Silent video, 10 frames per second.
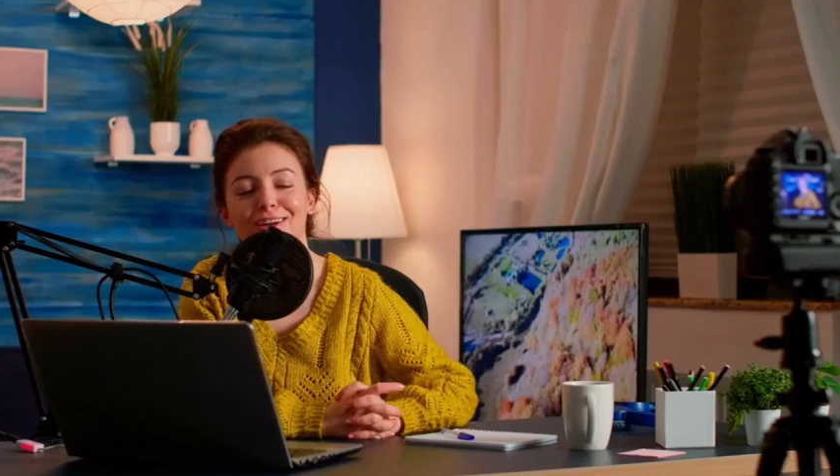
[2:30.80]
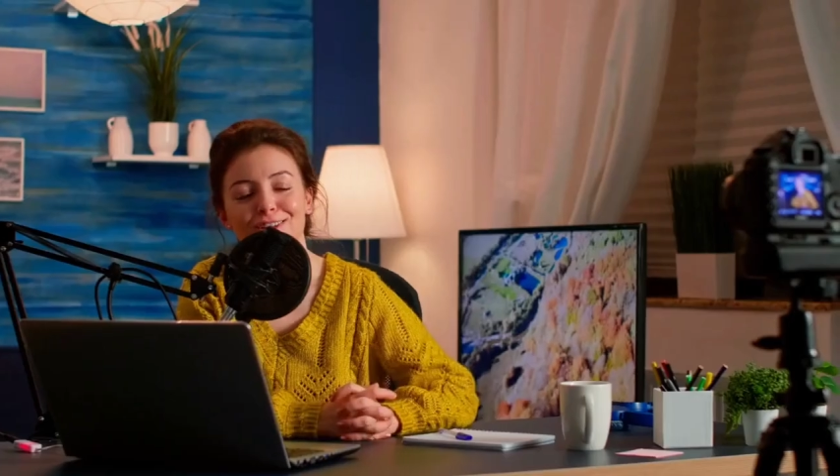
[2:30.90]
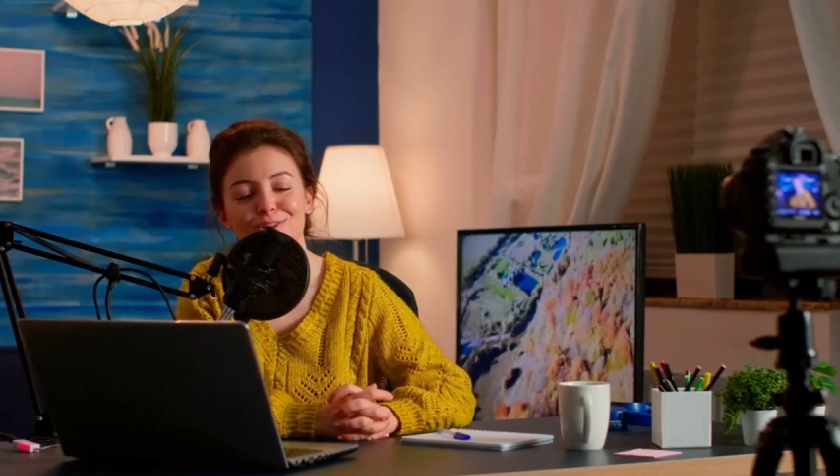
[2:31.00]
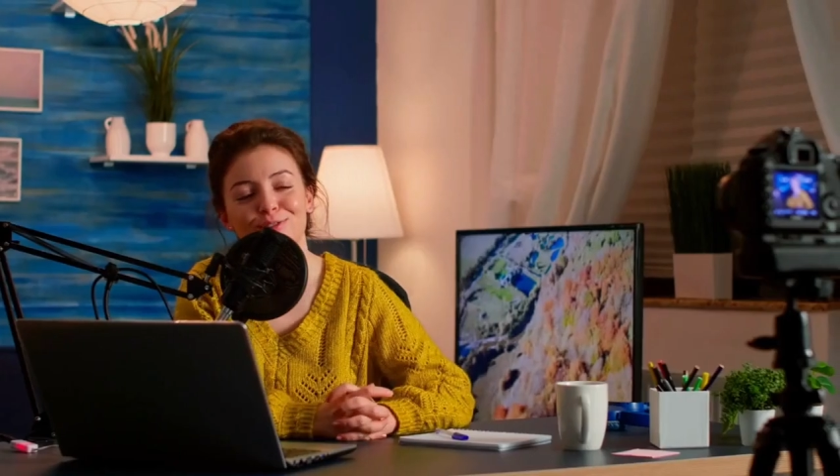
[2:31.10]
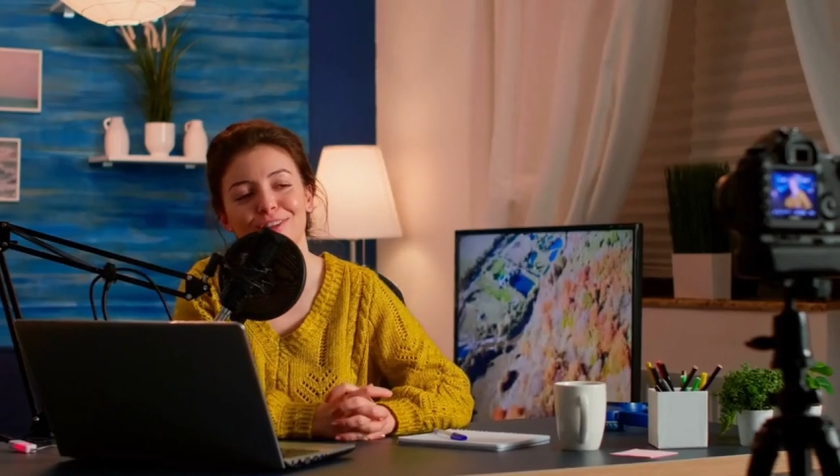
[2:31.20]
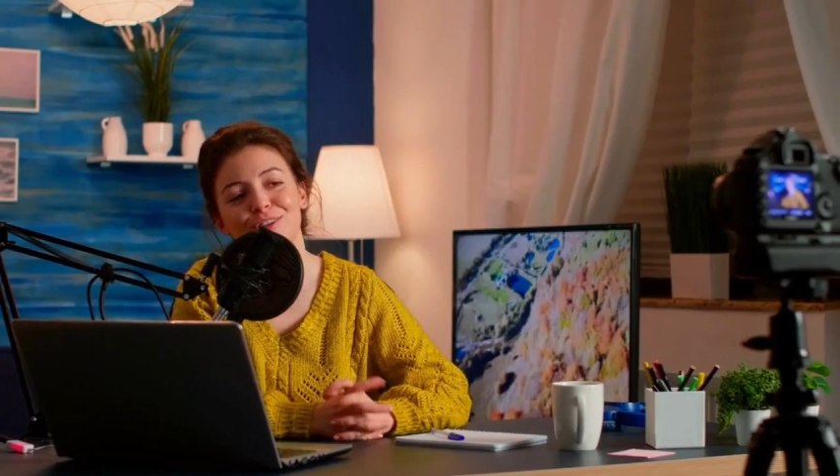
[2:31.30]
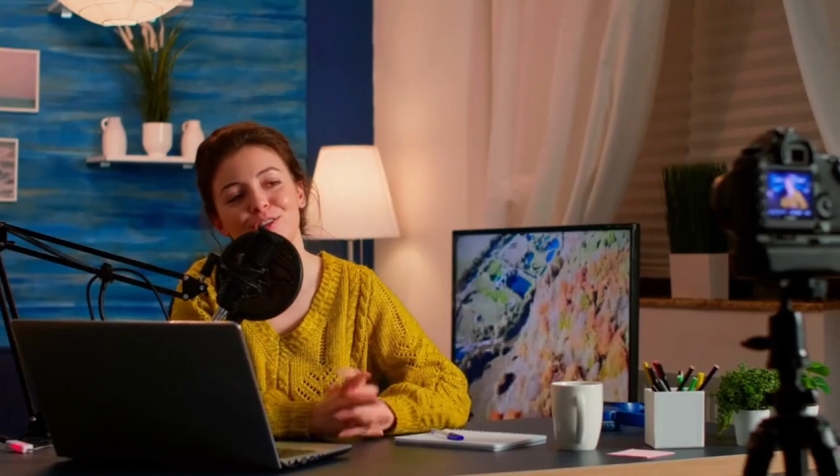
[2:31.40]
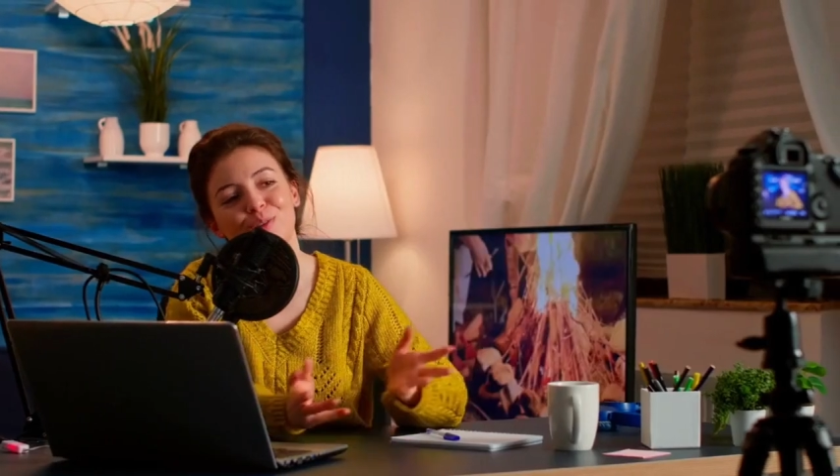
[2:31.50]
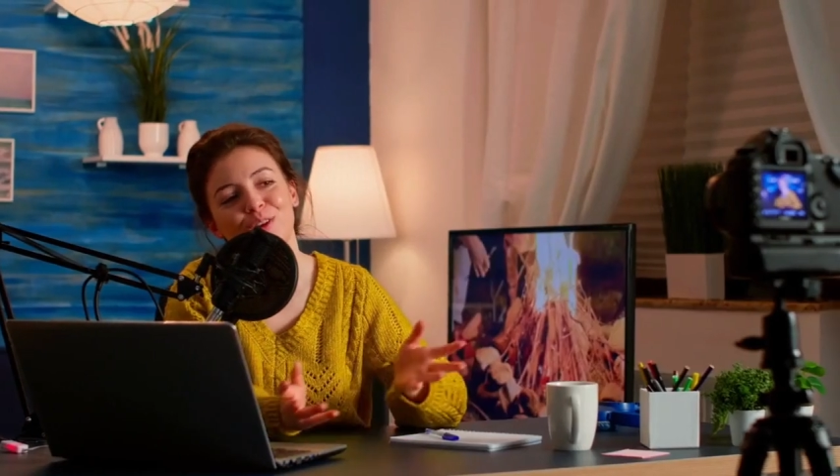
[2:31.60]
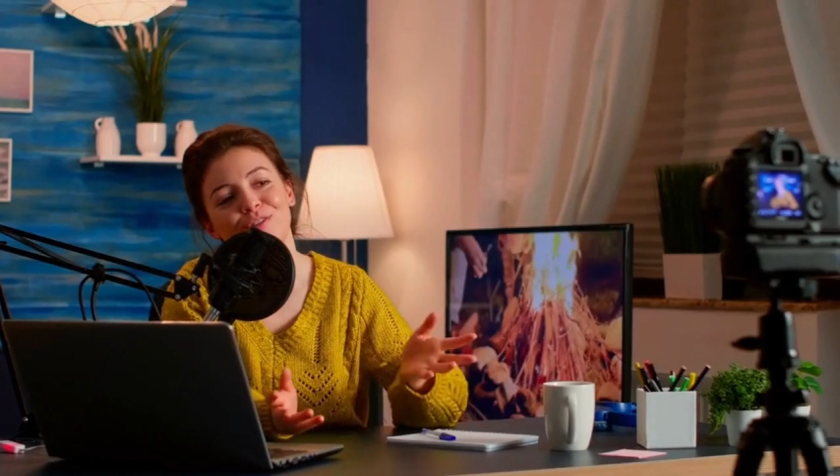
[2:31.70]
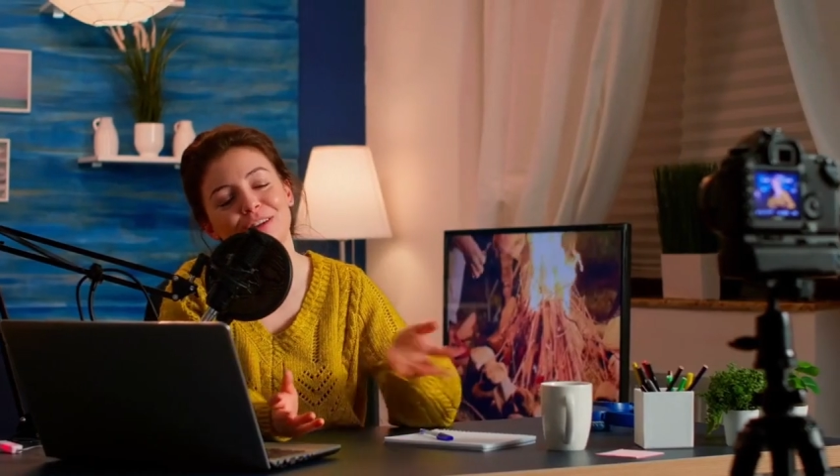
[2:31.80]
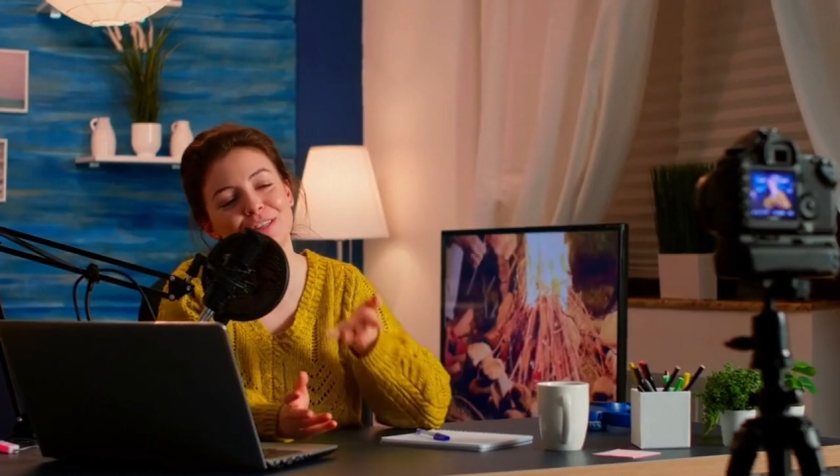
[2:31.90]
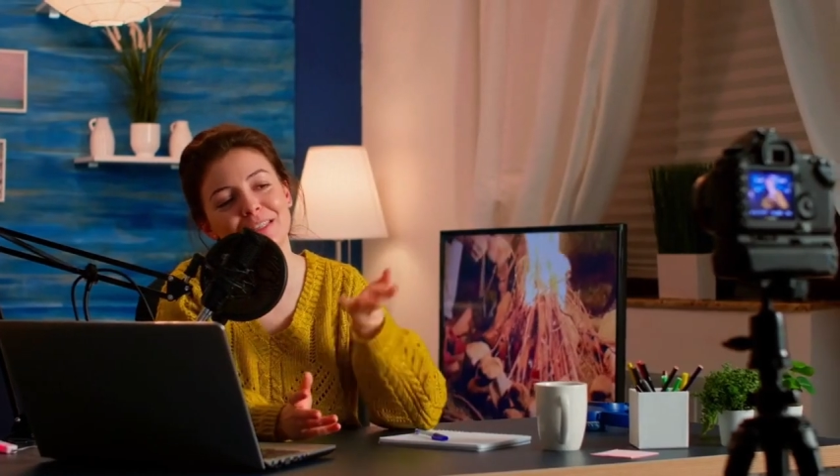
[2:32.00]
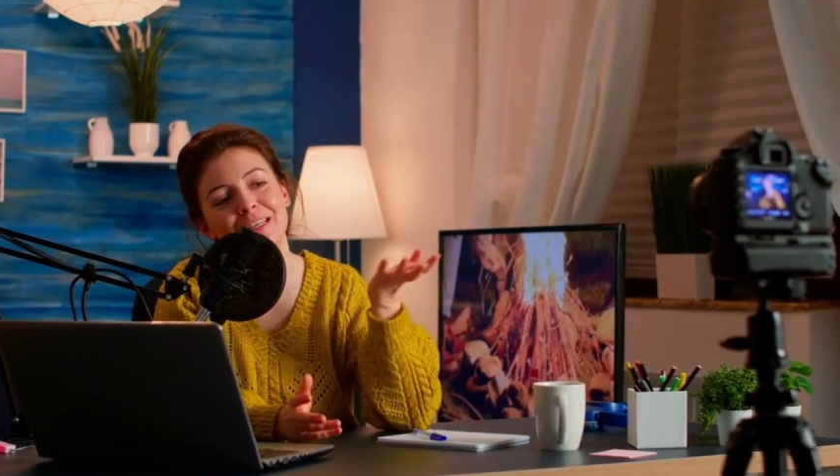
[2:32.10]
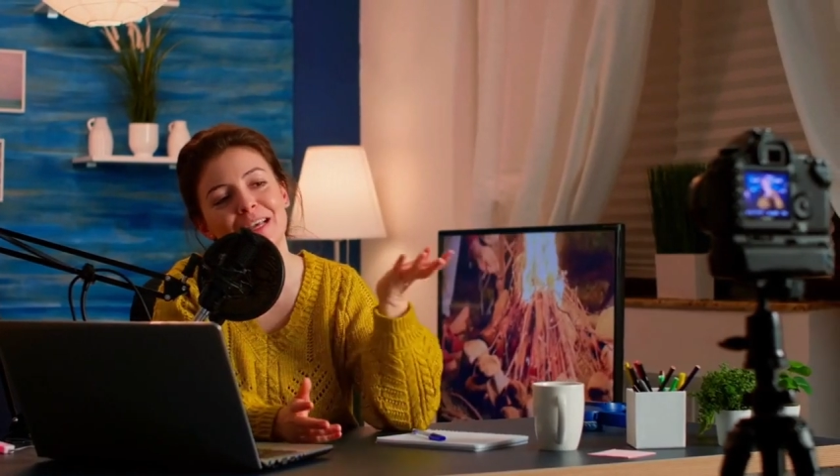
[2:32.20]
including advertising,
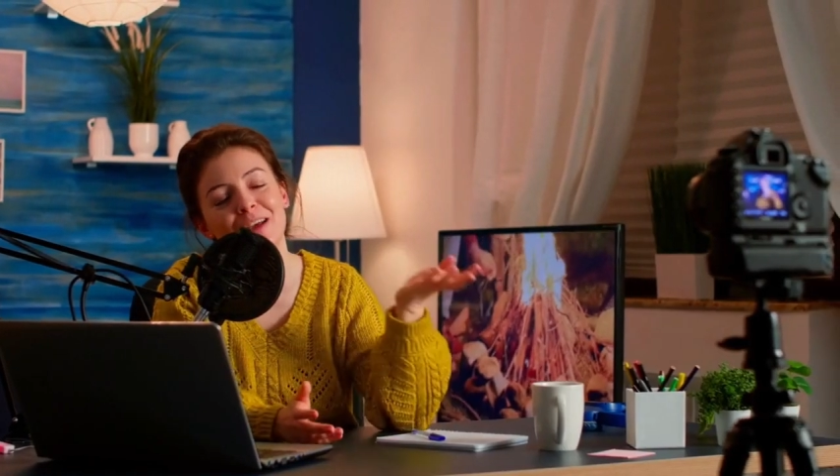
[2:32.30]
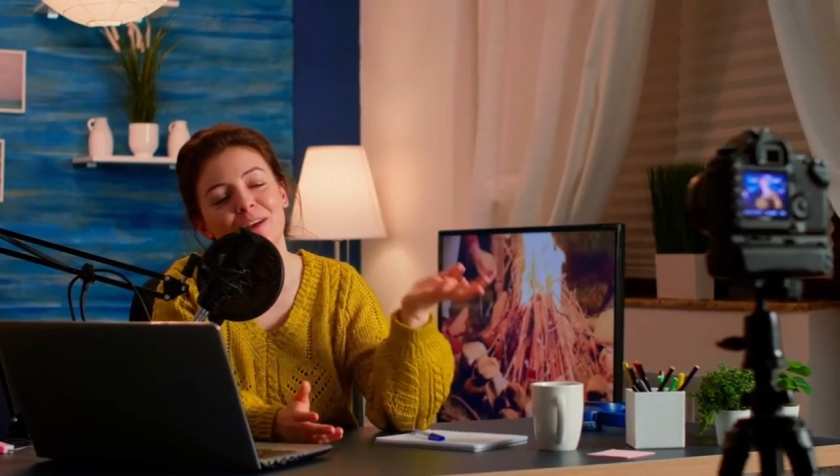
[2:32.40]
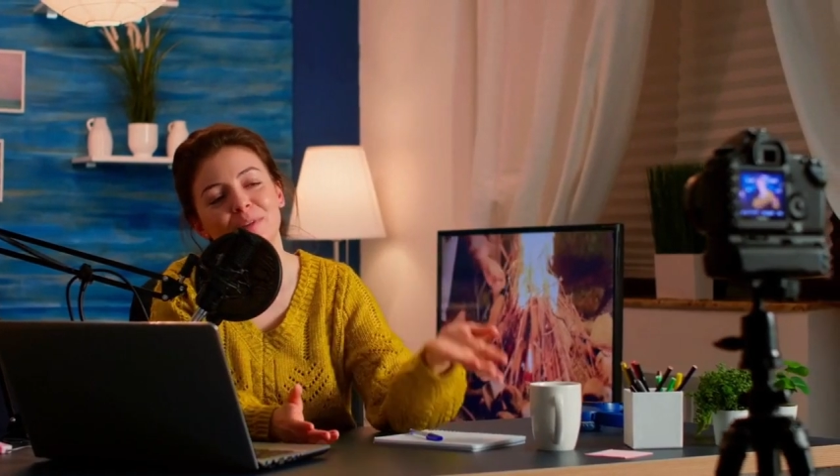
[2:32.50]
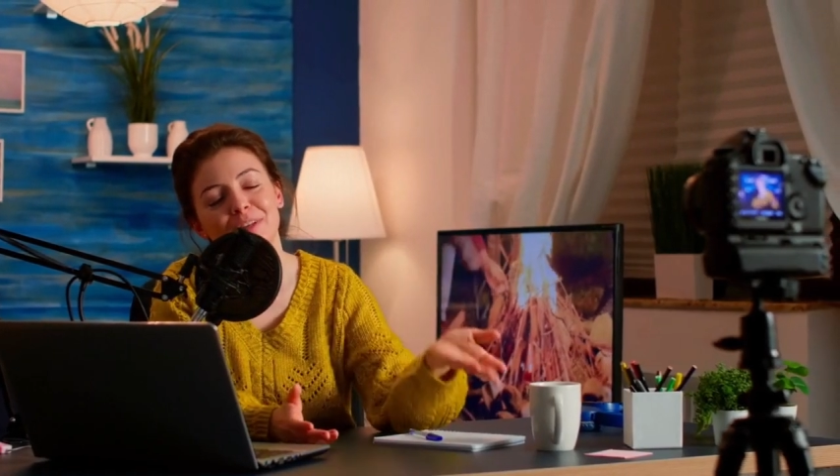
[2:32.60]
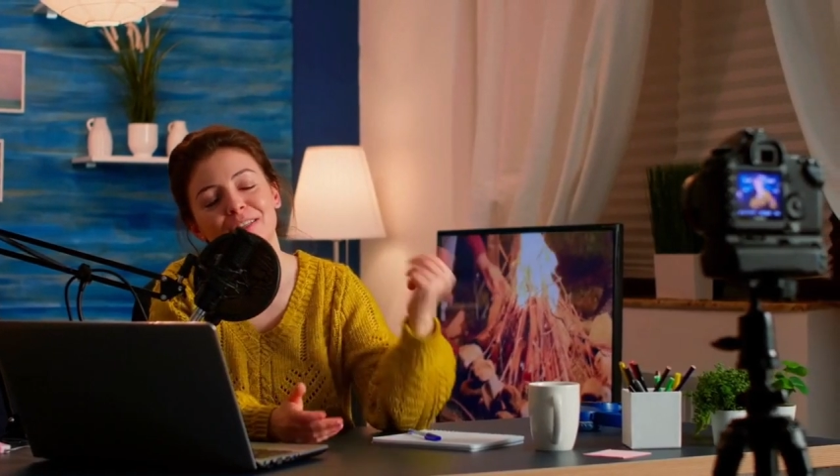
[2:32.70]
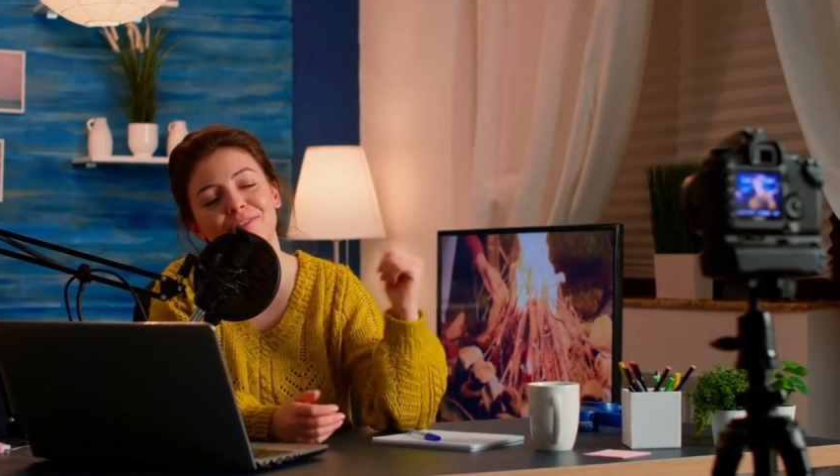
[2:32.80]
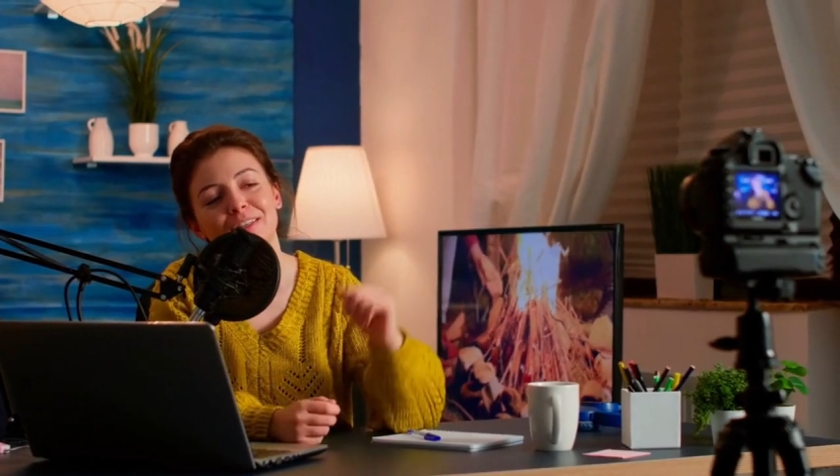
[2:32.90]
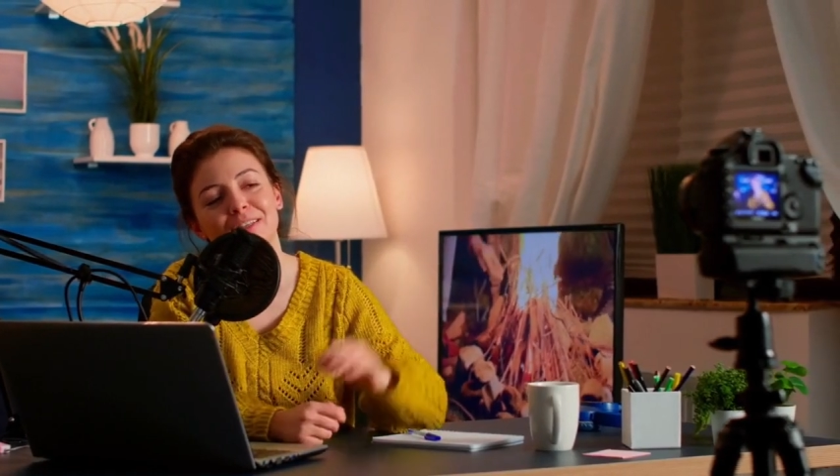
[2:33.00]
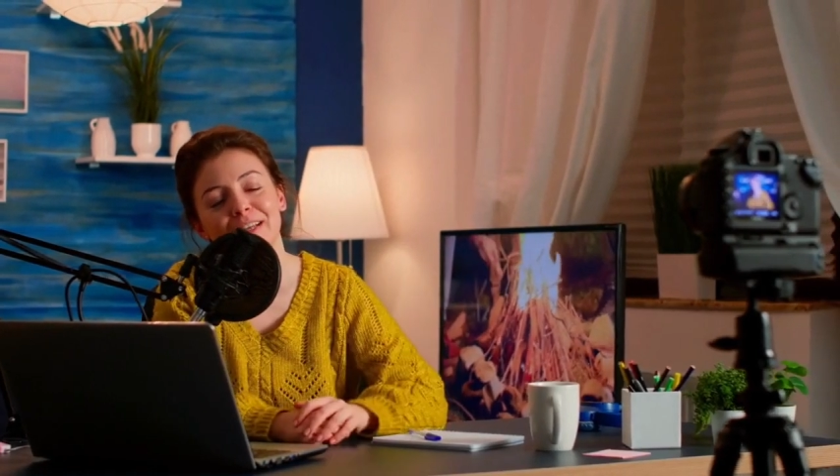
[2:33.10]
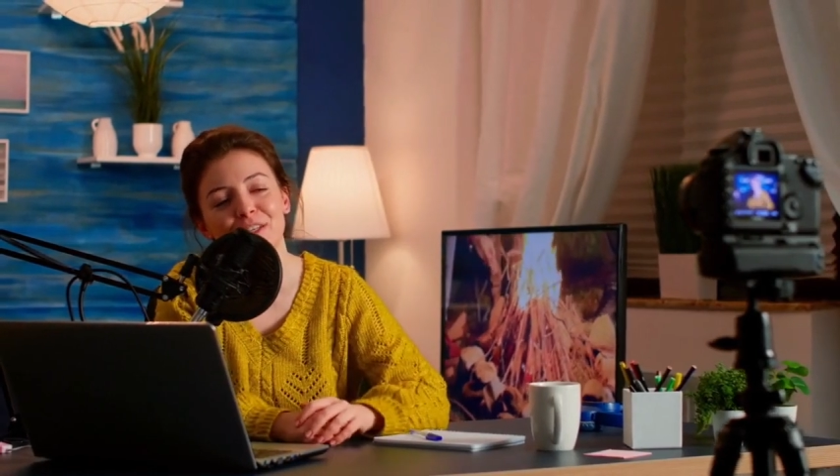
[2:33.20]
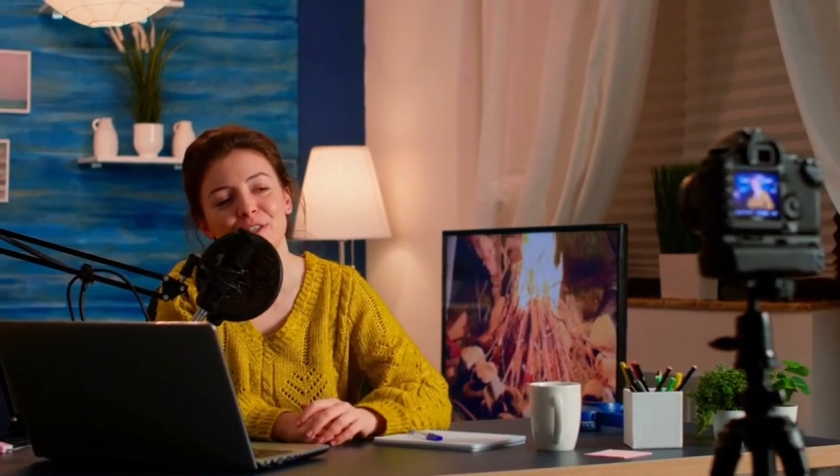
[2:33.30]
marketing materials,